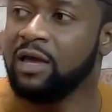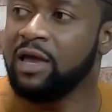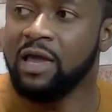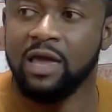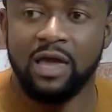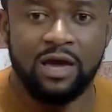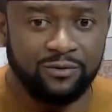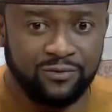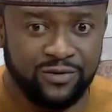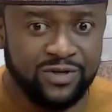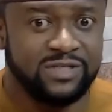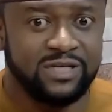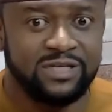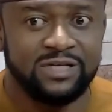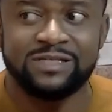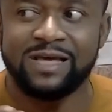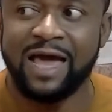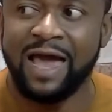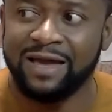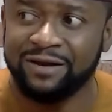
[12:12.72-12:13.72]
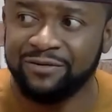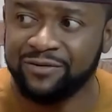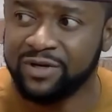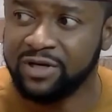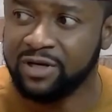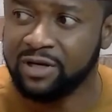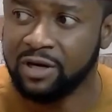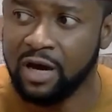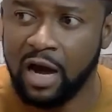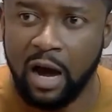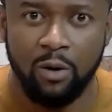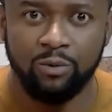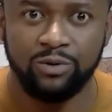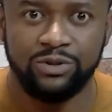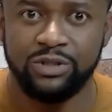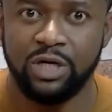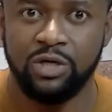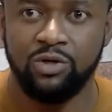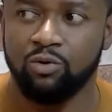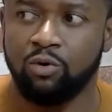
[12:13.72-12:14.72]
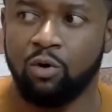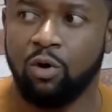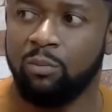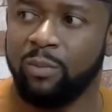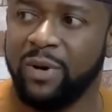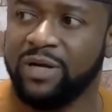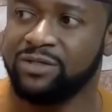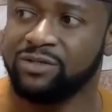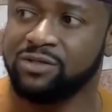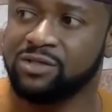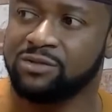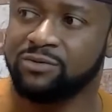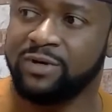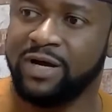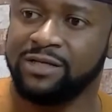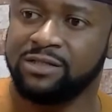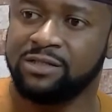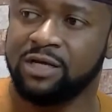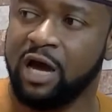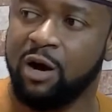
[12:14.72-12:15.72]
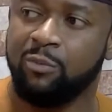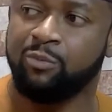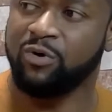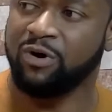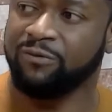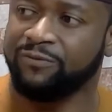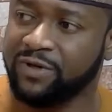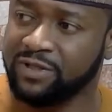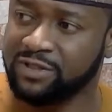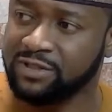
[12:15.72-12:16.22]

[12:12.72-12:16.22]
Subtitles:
a Christian is angry. How dare you call my Jesus Christ a prophet?